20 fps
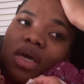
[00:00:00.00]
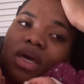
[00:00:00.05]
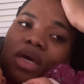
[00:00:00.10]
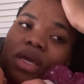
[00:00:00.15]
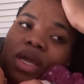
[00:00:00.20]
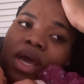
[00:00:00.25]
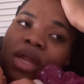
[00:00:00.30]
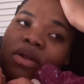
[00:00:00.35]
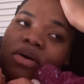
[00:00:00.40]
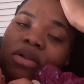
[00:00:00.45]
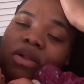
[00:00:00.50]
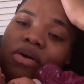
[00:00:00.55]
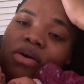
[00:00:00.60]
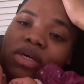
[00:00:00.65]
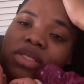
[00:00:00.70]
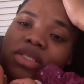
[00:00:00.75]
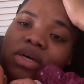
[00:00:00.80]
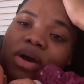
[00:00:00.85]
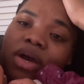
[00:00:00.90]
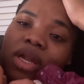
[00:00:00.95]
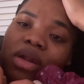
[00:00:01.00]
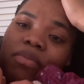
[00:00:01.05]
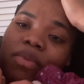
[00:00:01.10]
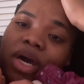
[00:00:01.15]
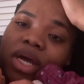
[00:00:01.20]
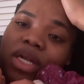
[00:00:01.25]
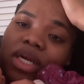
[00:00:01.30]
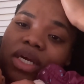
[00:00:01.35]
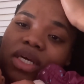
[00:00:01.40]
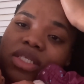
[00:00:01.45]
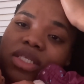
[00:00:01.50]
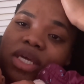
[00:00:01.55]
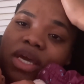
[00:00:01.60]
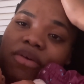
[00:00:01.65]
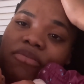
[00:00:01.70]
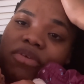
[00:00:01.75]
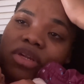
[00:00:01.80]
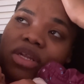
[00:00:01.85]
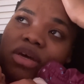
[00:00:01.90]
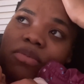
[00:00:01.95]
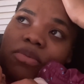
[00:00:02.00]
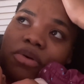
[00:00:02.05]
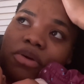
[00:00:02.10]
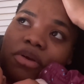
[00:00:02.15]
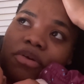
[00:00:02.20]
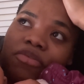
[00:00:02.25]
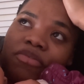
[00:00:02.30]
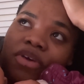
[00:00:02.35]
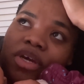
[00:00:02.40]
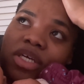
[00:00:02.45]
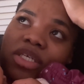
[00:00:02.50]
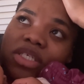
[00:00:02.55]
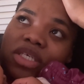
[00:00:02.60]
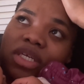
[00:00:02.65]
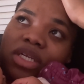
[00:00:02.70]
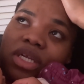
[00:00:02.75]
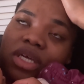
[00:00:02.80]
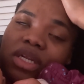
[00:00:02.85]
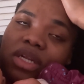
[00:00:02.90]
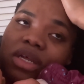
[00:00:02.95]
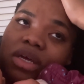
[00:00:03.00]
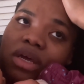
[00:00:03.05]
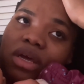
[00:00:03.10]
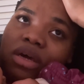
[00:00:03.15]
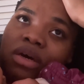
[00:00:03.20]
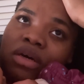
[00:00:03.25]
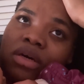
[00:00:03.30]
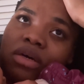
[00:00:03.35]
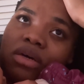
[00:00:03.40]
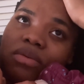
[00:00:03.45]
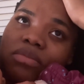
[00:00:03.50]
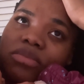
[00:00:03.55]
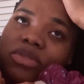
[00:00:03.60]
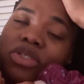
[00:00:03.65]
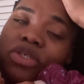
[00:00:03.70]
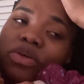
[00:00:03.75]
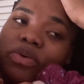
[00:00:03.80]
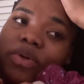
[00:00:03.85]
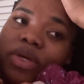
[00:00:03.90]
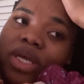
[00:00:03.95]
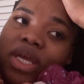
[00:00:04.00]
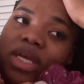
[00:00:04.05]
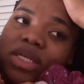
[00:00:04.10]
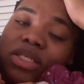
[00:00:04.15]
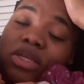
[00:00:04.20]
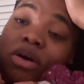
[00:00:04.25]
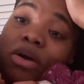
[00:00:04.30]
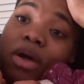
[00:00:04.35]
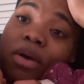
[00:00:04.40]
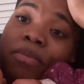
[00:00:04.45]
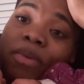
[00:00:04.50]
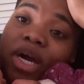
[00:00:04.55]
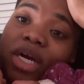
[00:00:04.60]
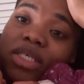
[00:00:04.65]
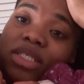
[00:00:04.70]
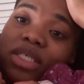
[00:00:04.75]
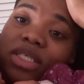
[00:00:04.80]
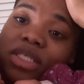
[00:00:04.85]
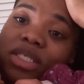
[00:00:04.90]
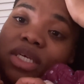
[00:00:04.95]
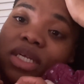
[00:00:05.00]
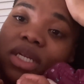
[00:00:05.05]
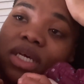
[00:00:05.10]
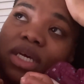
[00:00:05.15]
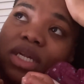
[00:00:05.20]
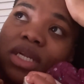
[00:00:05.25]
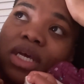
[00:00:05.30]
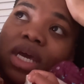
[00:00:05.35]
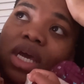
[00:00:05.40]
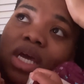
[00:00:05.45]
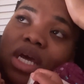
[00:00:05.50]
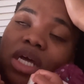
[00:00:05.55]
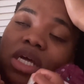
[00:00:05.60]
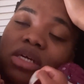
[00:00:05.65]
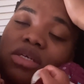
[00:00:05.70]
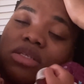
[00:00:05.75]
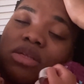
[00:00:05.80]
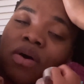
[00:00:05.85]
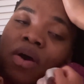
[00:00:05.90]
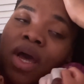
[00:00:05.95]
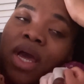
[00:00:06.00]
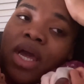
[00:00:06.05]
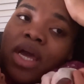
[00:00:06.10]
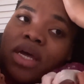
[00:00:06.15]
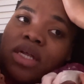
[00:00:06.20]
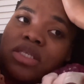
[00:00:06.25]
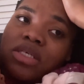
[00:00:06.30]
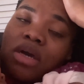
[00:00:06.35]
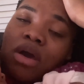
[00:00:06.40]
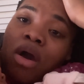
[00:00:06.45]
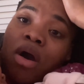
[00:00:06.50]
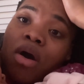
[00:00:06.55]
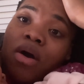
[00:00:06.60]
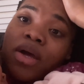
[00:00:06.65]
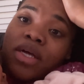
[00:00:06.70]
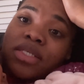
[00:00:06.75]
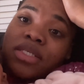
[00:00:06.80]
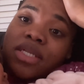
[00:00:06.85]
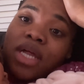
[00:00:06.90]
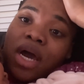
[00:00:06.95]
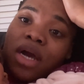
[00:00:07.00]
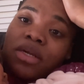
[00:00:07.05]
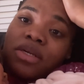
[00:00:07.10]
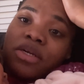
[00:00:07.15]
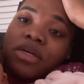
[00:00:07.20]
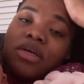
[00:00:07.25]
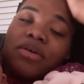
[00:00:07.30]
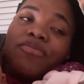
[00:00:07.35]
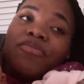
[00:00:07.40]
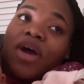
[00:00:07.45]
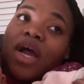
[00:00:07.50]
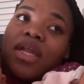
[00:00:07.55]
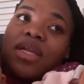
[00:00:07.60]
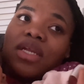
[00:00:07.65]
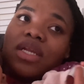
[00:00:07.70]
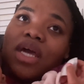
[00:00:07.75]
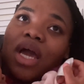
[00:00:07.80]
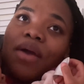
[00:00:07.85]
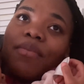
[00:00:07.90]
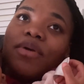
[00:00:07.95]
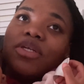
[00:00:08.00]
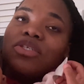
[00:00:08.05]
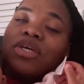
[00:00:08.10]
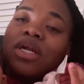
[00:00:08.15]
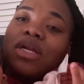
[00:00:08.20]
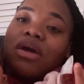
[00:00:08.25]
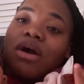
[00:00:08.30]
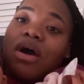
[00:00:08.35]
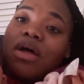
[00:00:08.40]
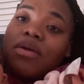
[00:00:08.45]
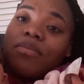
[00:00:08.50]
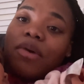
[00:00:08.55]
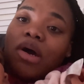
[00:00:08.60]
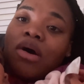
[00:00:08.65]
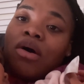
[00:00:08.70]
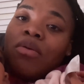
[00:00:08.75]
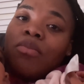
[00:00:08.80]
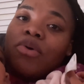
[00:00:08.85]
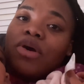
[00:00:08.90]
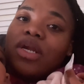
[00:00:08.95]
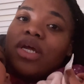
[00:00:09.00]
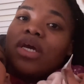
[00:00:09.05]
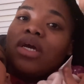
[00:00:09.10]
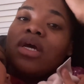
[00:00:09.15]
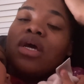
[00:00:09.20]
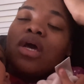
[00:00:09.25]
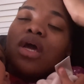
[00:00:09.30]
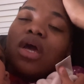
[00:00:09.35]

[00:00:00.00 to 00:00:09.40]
Yeah, I know Logan's on antibiotics because he have a double ear infection, and shoot, he's on amoxicillin. So, I had to call his doctor. Finally, I've been trying to call them all morning.